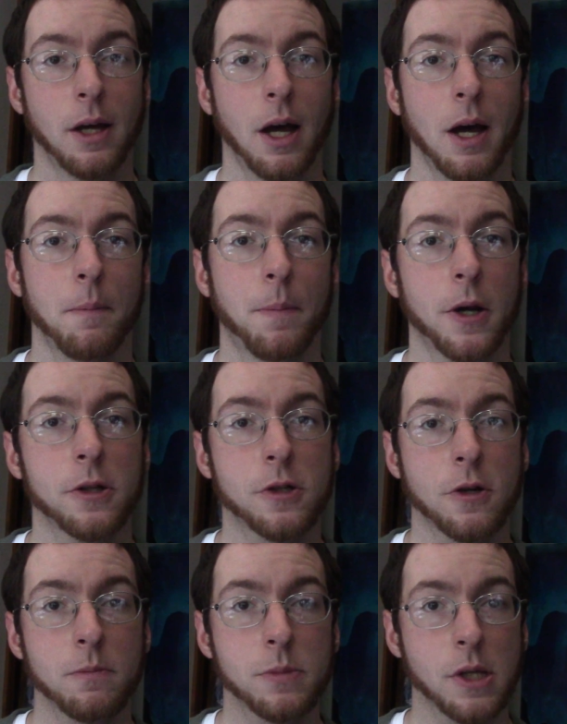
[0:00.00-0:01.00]
But in
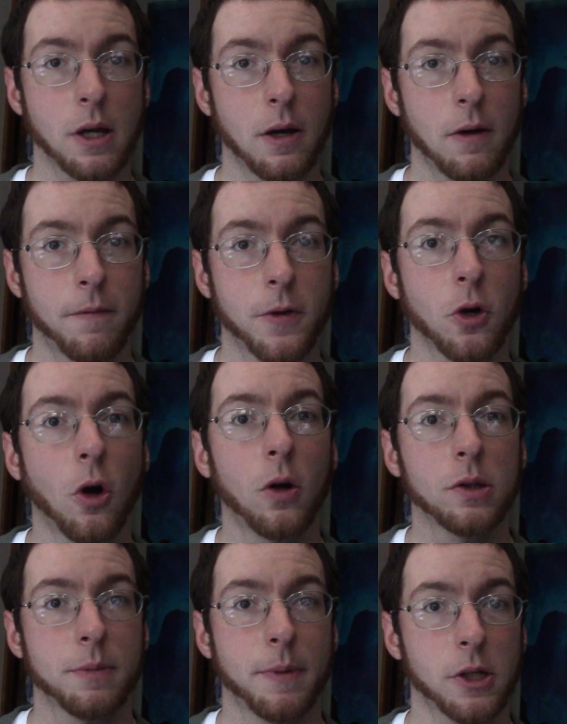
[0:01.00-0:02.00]
terms of your
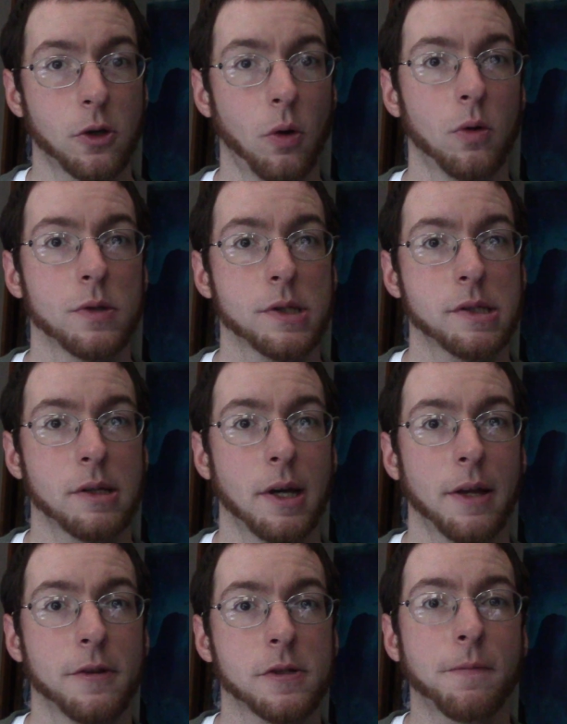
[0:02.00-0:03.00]
ultimate goals,
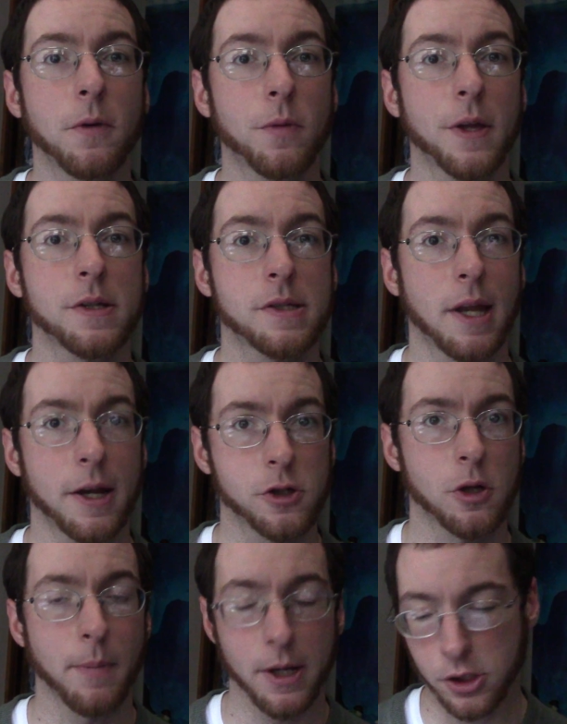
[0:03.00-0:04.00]
there's a few things that I
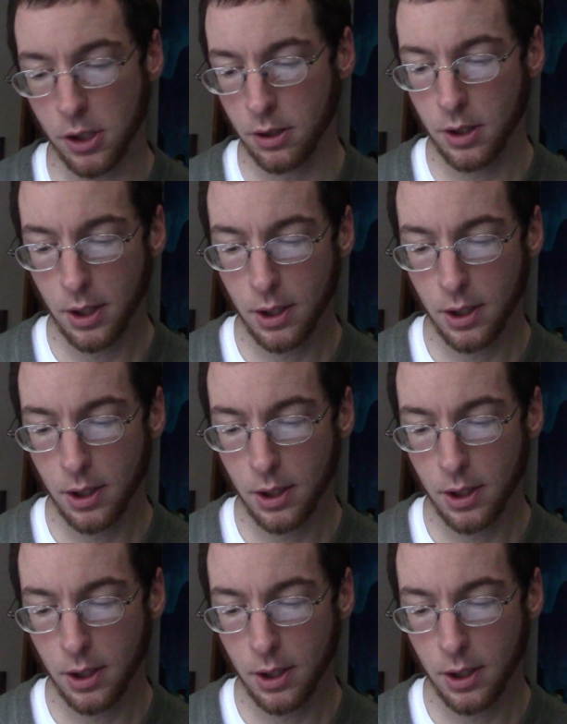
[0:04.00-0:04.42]
should mention.